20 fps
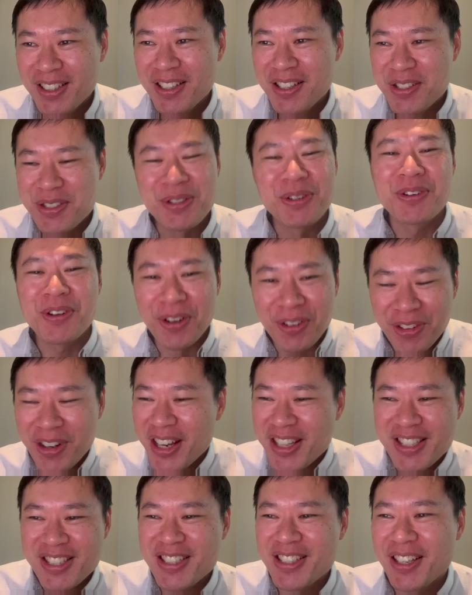So
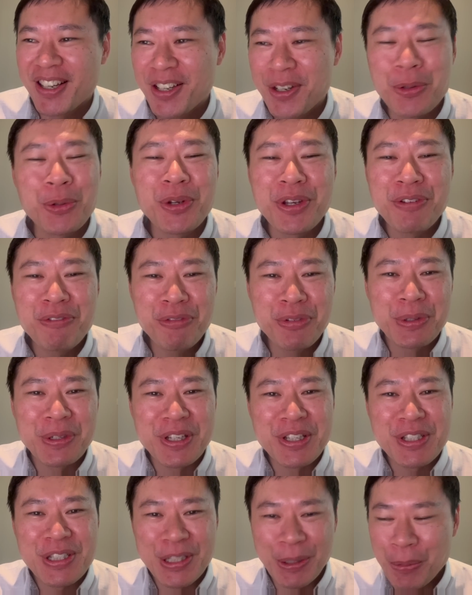congrats, cooking food
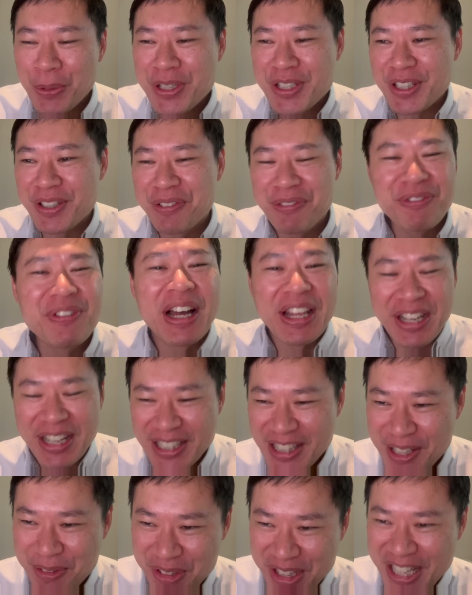is always a fun
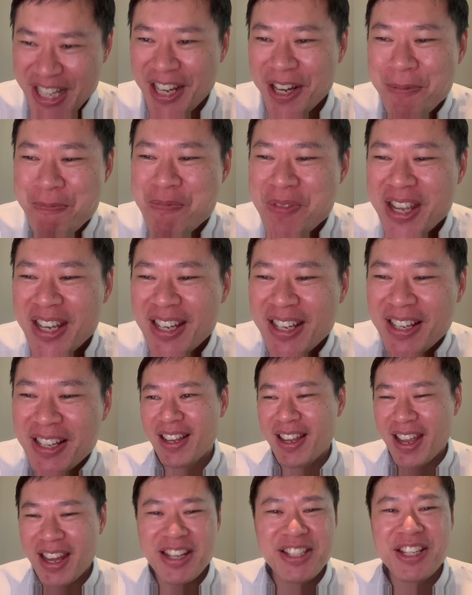activity. And
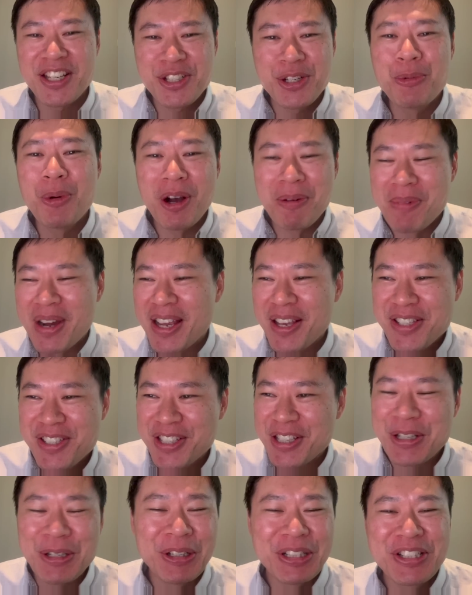it's actually one of my
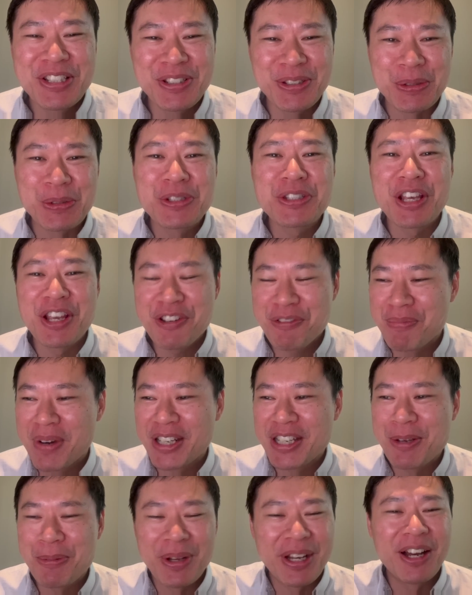secrets to save
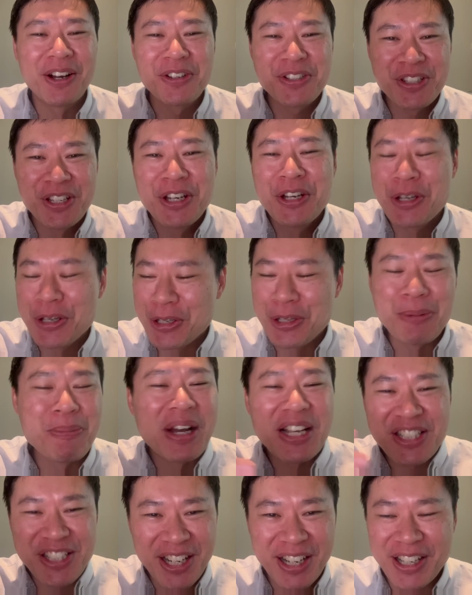money when I was
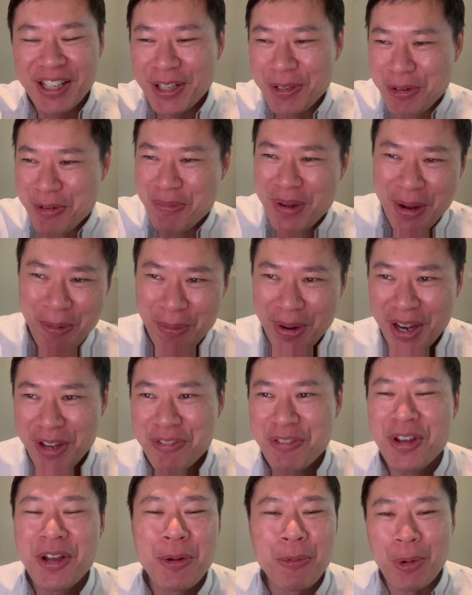much younger with my
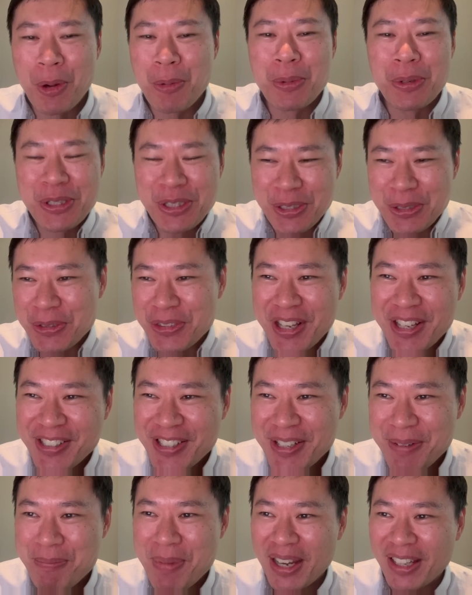wife, when we were still
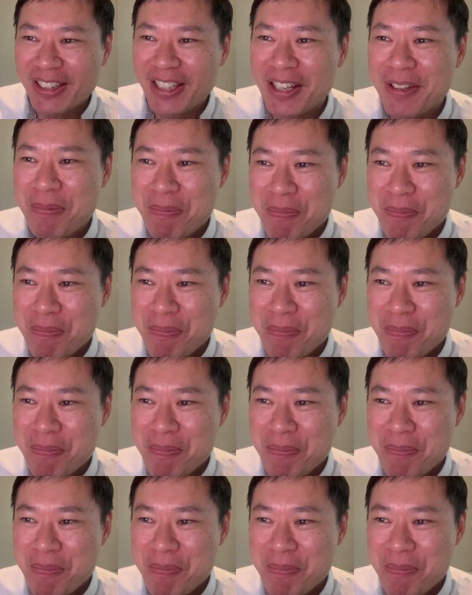dating back then.